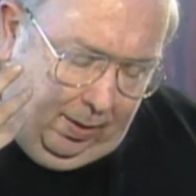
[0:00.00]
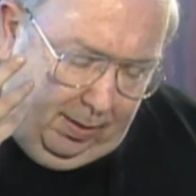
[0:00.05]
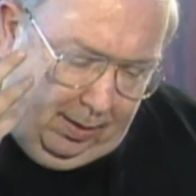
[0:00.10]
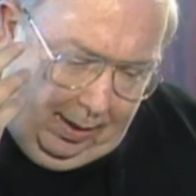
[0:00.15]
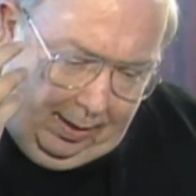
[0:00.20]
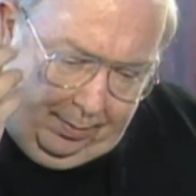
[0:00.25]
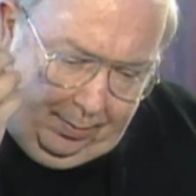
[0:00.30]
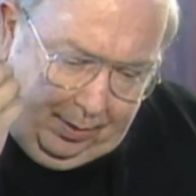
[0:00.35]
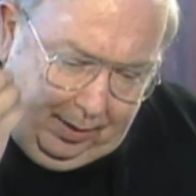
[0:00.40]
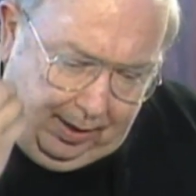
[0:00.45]

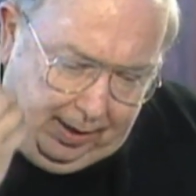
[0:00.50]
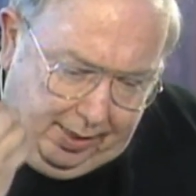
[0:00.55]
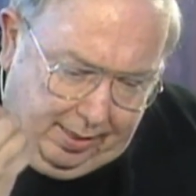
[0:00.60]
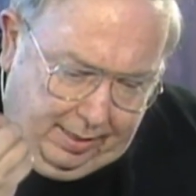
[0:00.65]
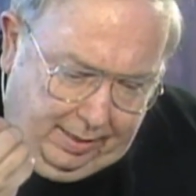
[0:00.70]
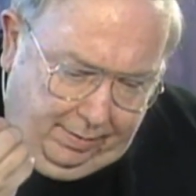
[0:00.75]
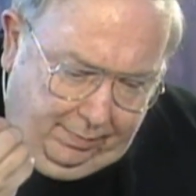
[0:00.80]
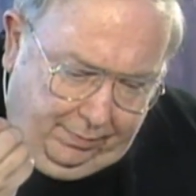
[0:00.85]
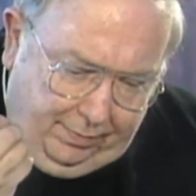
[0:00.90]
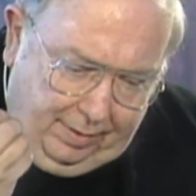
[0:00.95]
I
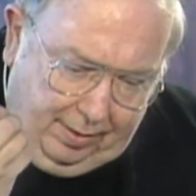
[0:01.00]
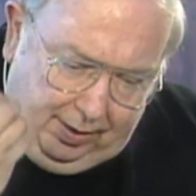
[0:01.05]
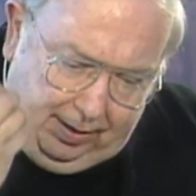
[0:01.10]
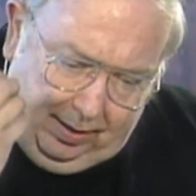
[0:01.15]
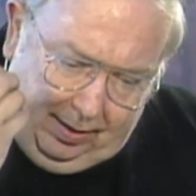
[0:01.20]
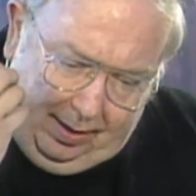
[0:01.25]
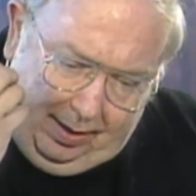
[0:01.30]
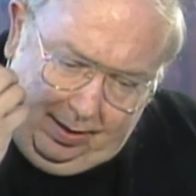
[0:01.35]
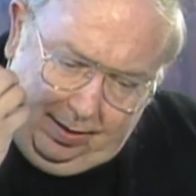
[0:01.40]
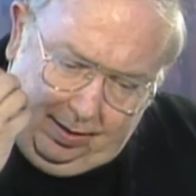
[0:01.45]
believe
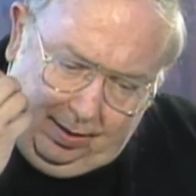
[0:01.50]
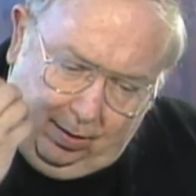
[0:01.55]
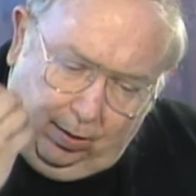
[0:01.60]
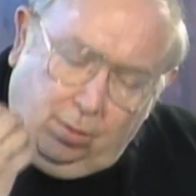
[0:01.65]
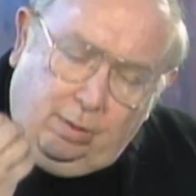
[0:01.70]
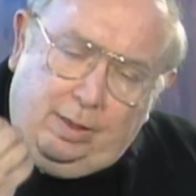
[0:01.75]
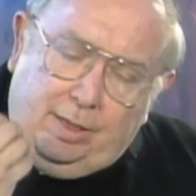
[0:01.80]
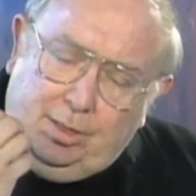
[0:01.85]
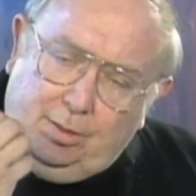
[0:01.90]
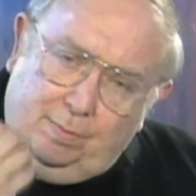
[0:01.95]
in the
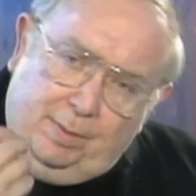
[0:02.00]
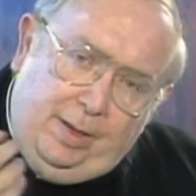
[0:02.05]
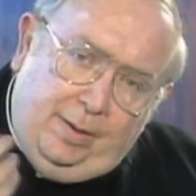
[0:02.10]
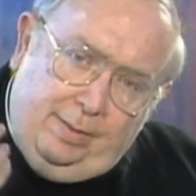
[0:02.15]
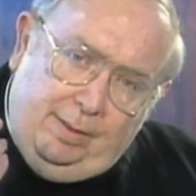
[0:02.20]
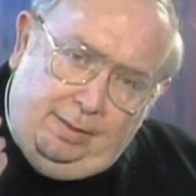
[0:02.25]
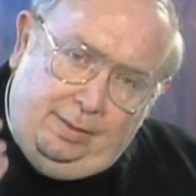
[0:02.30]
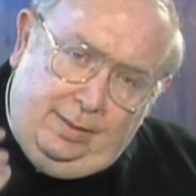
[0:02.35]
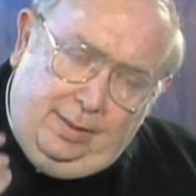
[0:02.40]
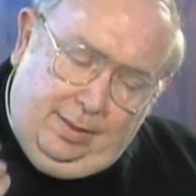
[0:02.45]
Holy
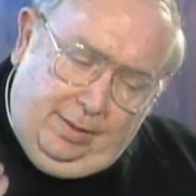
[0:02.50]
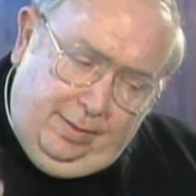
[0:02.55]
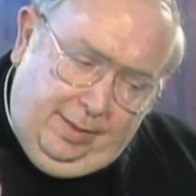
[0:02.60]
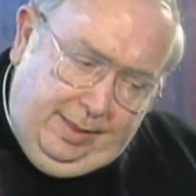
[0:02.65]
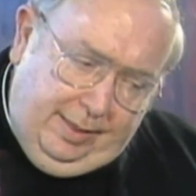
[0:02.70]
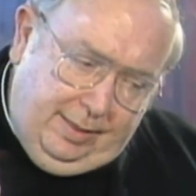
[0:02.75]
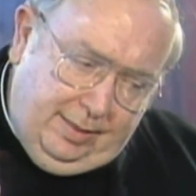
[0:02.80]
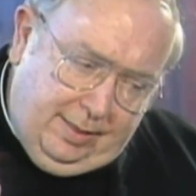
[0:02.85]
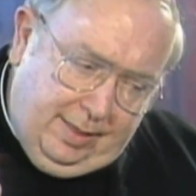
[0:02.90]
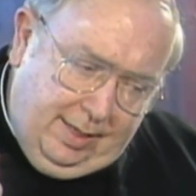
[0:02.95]
Spirit, the
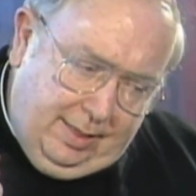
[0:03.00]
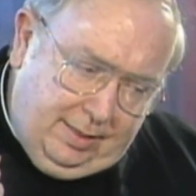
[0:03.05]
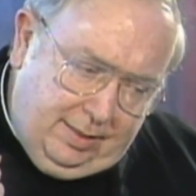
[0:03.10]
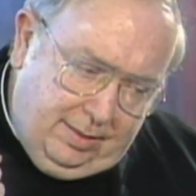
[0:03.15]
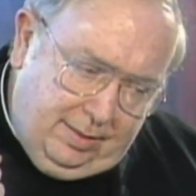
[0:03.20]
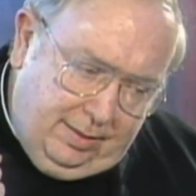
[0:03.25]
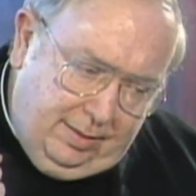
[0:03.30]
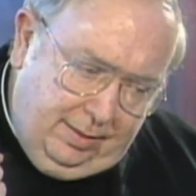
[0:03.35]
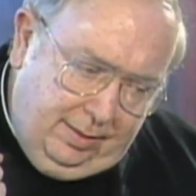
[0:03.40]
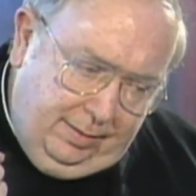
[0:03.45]
Creed
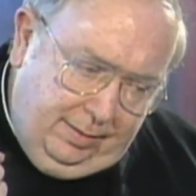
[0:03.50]
says.